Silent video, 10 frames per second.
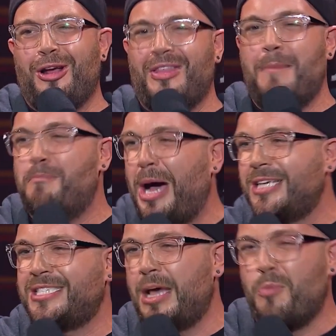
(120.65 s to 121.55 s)
and they
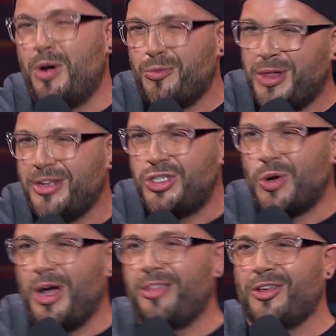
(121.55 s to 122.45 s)
bust someone with a
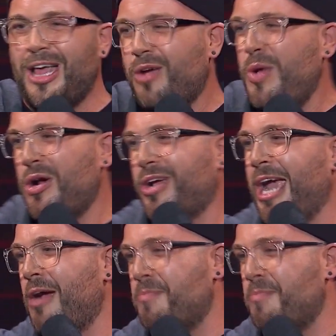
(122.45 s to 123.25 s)
joint, they're like, we don't care